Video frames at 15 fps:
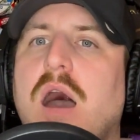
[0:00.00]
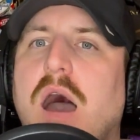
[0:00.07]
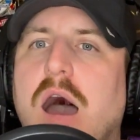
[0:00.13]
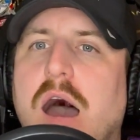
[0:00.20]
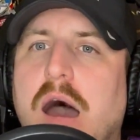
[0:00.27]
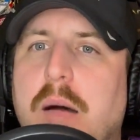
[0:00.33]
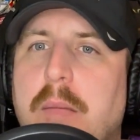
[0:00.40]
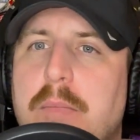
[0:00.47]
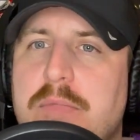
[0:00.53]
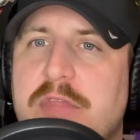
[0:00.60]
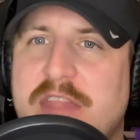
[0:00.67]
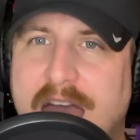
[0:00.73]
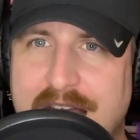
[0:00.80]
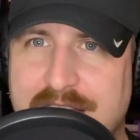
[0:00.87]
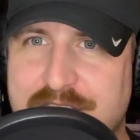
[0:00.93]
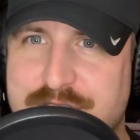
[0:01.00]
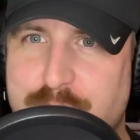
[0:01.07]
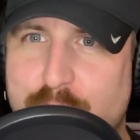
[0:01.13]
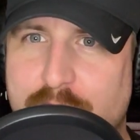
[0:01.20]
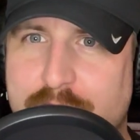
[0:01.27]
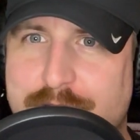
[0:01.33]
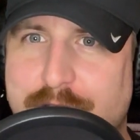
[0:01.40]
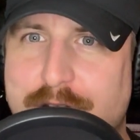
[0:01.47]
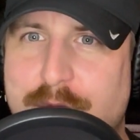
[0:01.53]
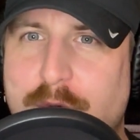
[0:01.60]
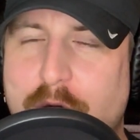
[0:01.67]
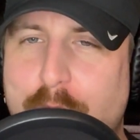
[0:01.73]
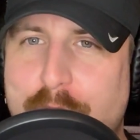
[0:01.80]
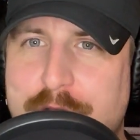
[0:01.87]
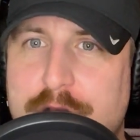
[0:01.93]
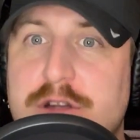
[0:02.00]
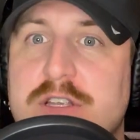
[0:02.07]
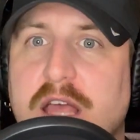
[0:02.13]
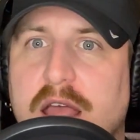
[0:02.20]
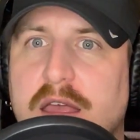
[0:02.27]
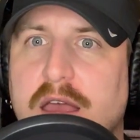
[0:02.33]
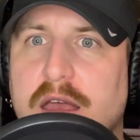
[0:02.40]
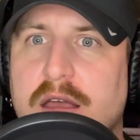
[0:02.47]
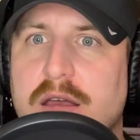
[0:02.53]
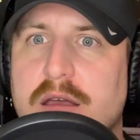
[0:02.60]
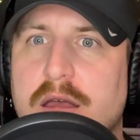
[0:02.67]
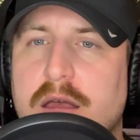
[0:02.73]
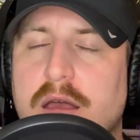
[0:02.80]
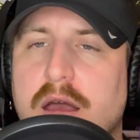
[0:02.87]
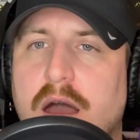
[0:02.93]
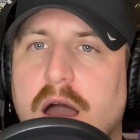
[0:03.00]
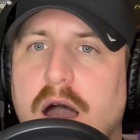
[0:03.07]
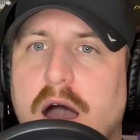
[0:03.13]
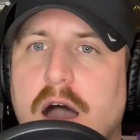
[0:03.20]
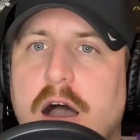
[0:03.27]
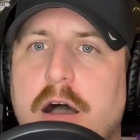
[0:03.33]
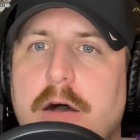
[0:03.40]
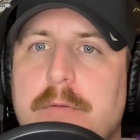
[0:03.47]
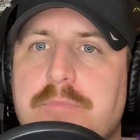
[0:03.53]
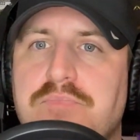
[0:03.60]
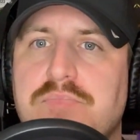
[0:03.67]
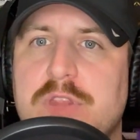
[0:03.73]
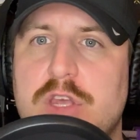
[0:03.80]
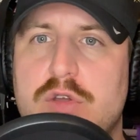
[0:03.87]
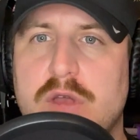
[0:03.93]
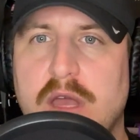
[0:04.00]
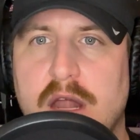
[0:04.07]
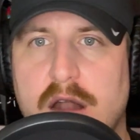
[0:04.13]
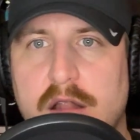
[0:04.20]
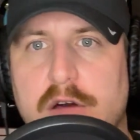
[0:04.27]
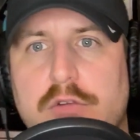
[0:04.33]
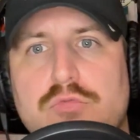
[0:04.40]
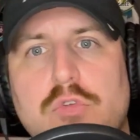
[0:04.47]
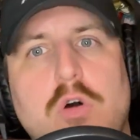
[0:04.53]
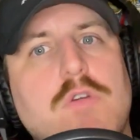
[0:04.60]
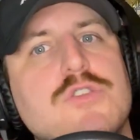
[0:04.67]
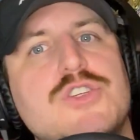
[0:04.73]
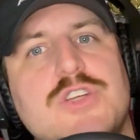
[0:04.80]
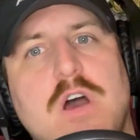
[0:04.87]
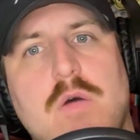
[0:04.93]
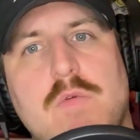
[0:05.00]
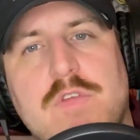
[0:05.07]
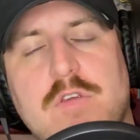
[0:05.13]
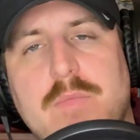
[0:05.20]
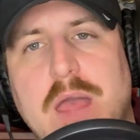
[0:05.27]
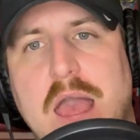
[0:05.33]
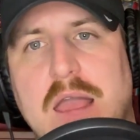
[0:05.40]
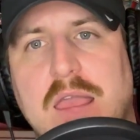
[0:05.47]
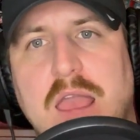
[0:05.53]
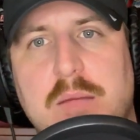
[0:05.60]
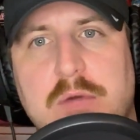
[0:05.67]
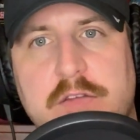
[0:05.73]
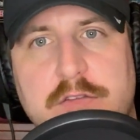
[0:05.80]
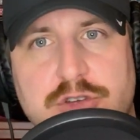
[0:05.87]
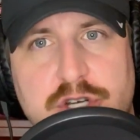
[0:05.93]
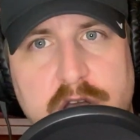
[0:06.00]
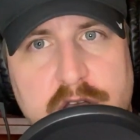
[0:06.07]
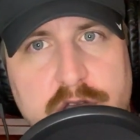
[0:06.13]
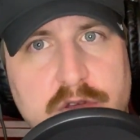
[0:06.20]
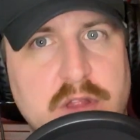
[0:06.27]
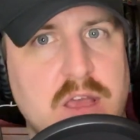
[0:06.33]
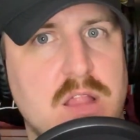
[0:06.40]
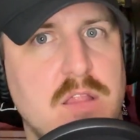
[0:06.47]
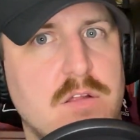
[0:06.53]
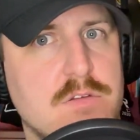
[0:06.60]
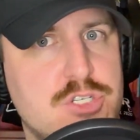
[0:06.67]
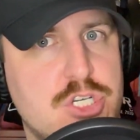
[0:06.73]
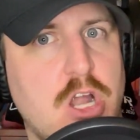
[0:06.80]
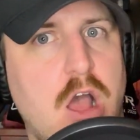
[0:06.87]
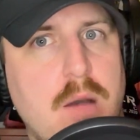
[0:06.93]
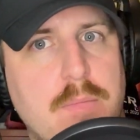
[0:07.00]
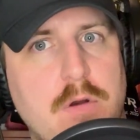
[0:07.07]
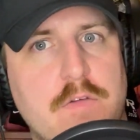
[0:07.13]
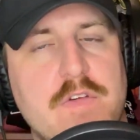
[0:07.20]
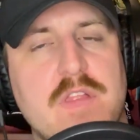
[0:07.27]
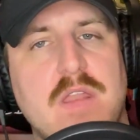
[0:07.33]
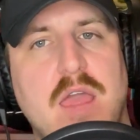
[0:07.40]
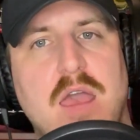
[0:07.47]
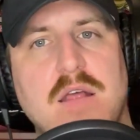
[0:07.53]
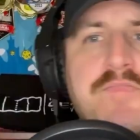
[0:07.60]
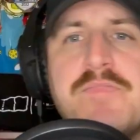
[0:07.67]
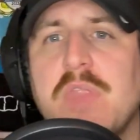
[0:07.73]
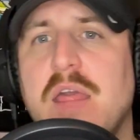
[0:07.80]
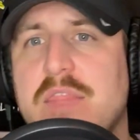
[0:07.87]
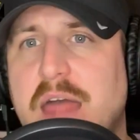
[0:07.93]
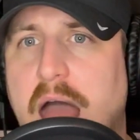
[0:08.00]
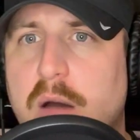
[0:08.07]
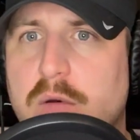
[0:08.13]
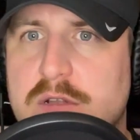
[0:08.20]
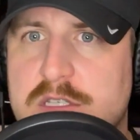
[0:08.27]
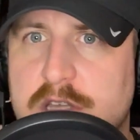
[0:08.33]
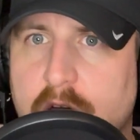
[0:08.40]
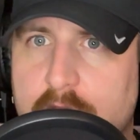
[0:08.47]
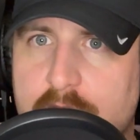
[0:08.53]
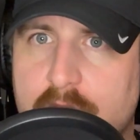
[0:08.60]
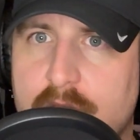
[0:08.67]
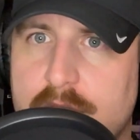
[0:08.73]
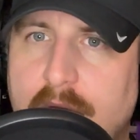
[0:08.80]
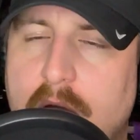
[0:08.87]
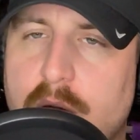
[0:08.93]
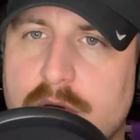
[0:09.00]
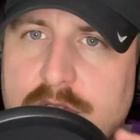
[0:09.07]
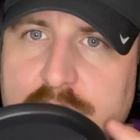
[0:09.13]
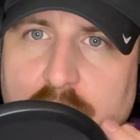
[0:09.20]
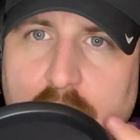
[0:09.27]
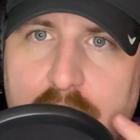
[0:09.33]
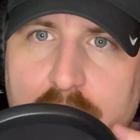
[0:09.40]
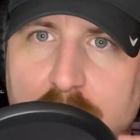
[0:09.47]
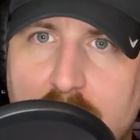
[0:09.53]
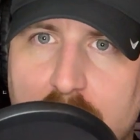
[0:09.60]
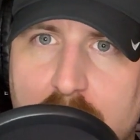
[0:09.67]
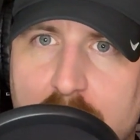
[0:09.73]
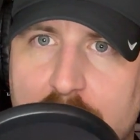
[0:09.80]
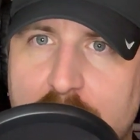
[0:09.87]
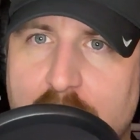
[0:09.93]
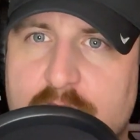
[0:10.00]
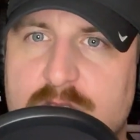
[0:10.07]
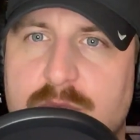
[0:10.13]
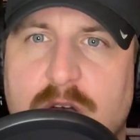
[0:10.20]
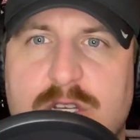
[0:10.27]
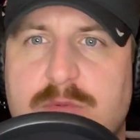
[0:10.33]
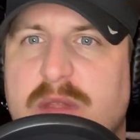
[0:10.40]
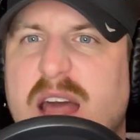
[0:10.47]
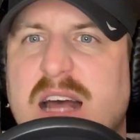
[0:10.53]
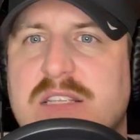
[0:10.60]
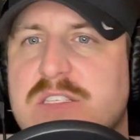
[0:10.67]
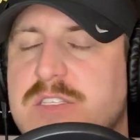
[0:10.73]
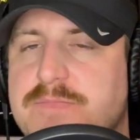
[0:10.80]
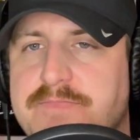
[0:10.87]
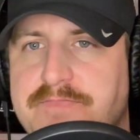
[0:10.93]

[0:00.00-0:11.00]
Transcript: um, that doesn't work very well when you're dinking. Um, you can get a little roll shot with your backhand, but if you're trying to do like a little chop over the net, that one's not that one's not uh, there as much. But that's,